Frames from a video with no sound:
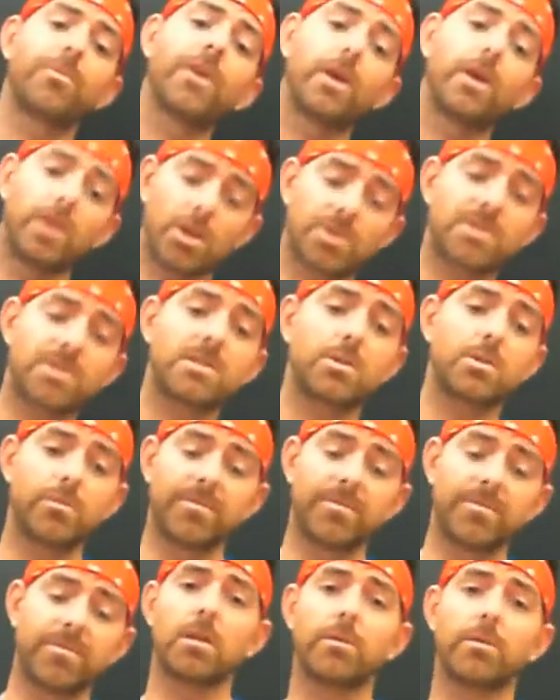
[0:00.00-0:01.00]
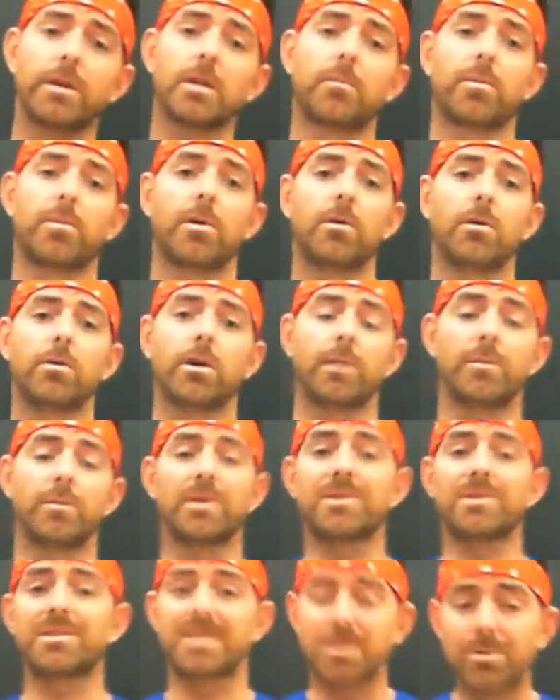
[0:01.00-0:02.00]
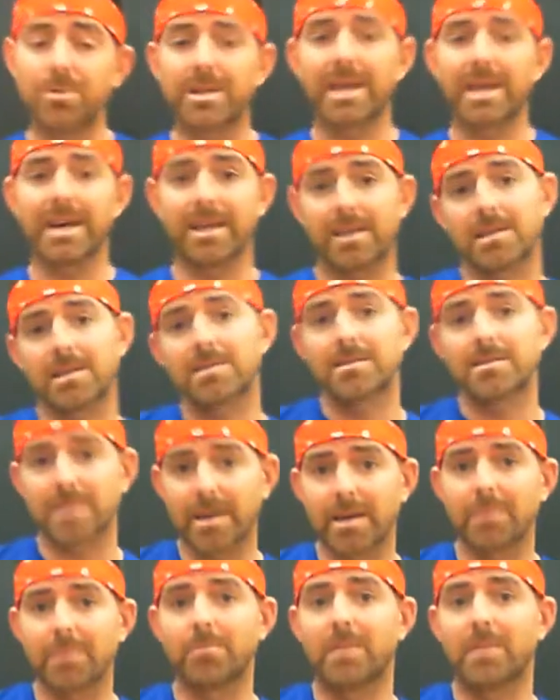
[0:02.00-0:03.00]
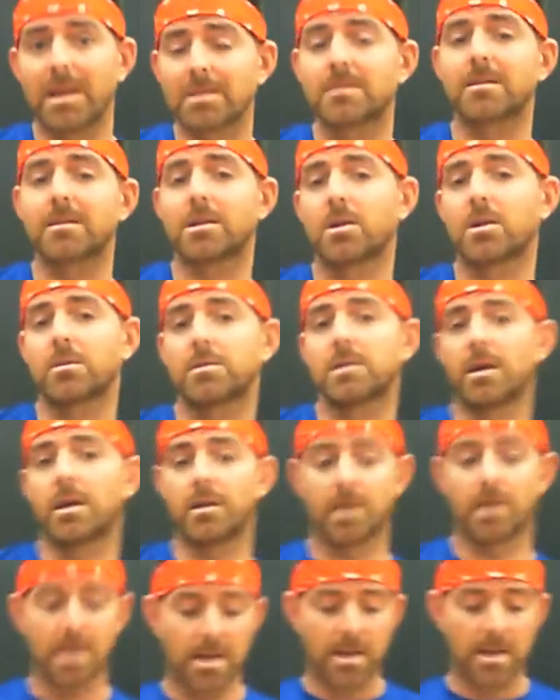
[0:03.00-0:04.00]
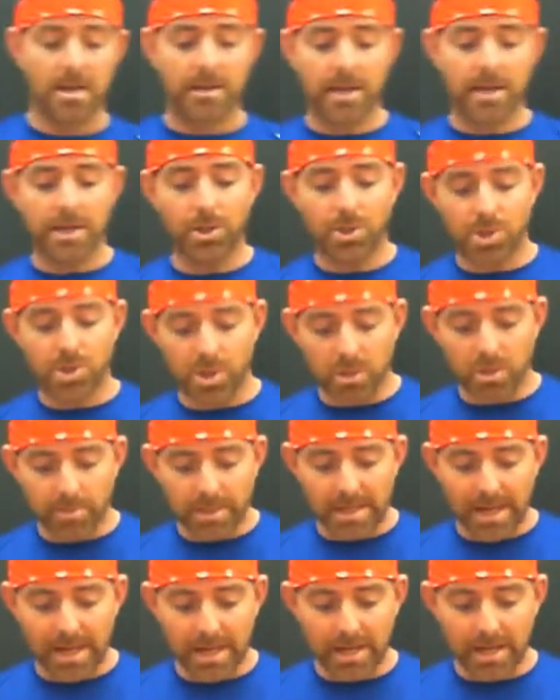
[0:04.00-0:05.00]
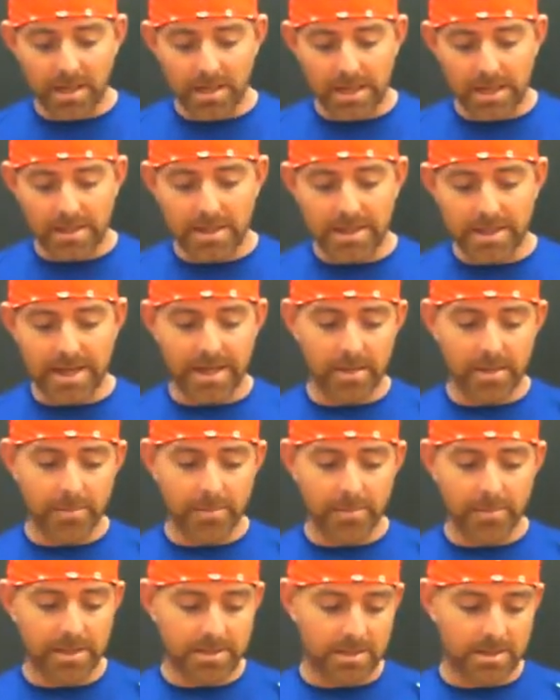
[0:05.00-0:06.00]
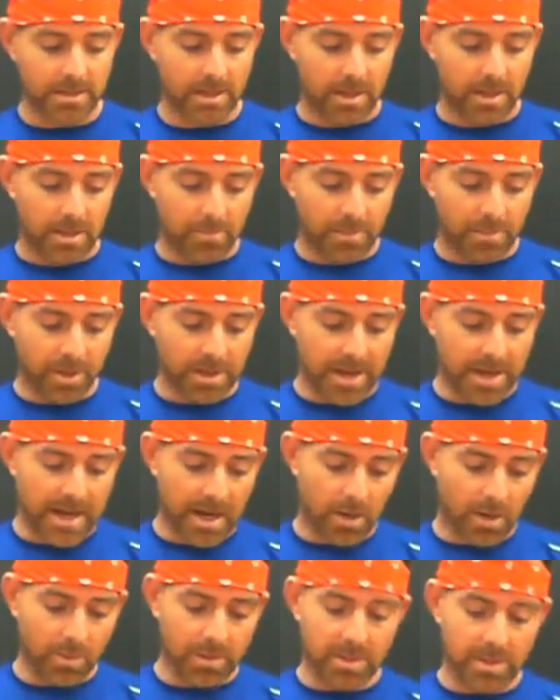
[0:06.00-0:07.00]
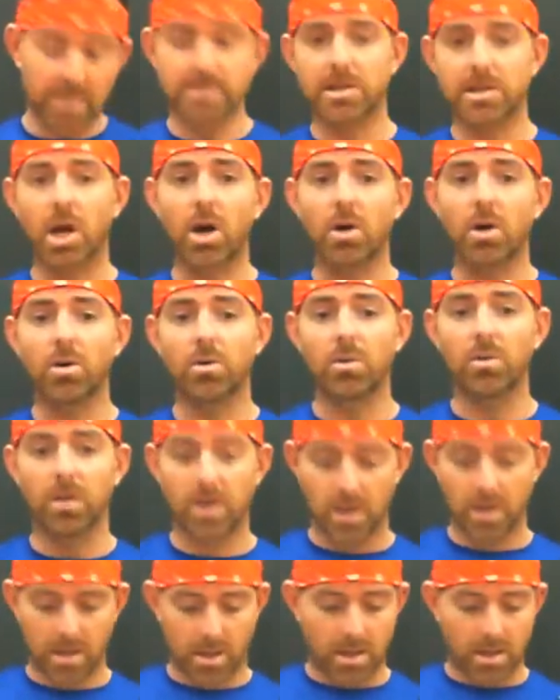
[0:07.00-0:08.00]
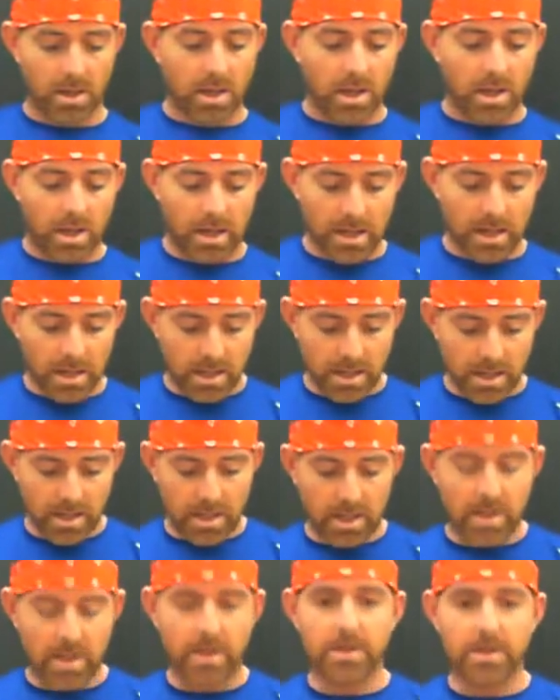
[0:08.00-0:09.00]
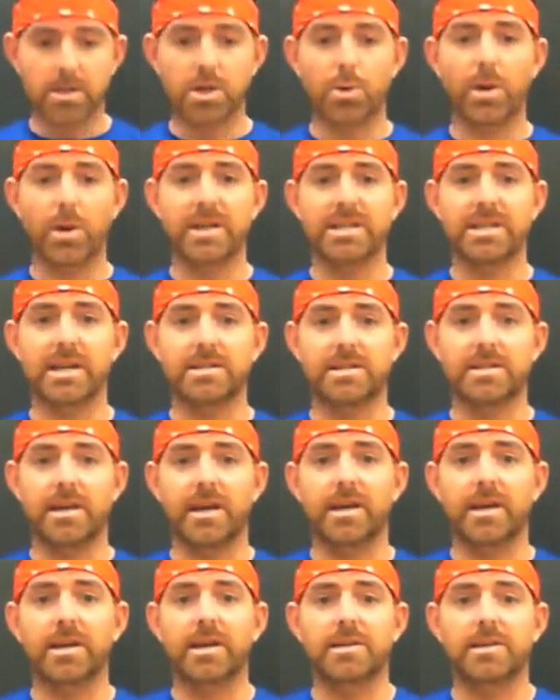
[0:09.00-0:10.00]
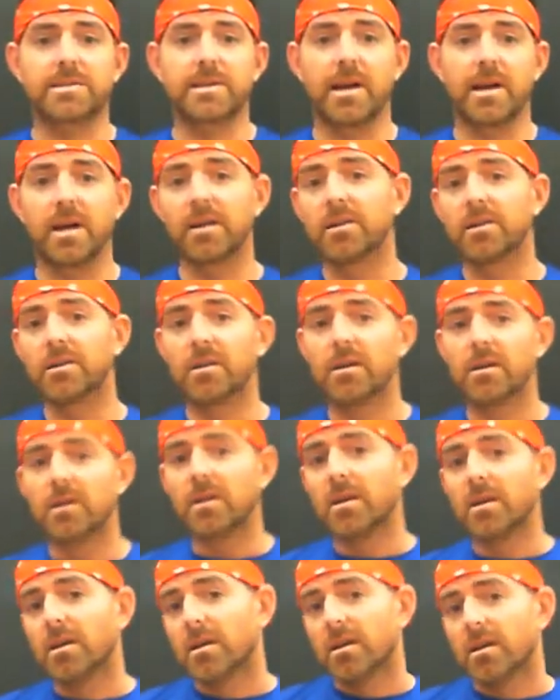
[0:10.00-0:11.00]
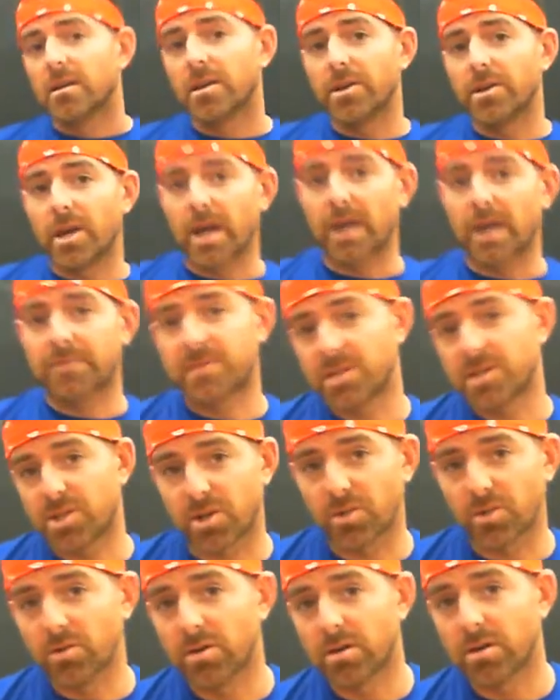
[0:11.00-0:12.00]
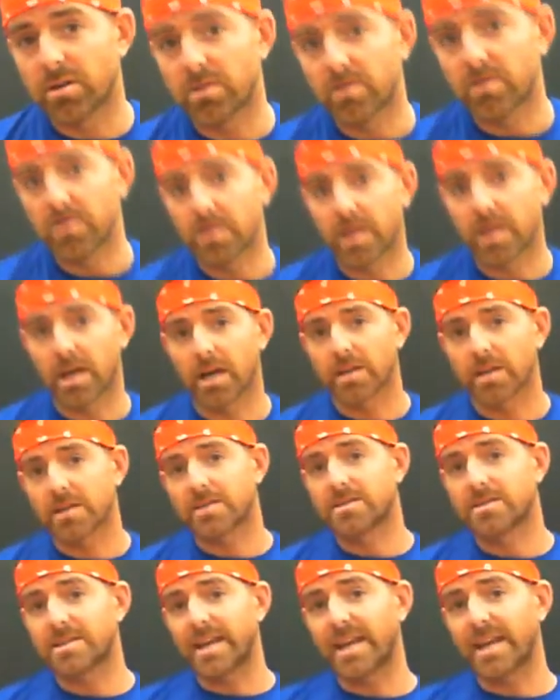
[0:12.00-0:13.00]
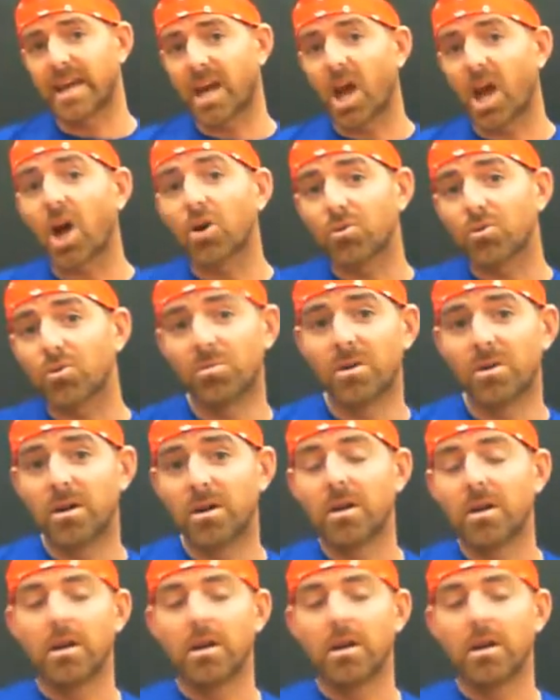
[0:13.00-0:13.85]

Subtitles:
that you're still following the program. You're still getting the same lesson content that you should have been getting in the academies. But now with this whole Quedate and Casa that you have to do, yeah, the stay at home,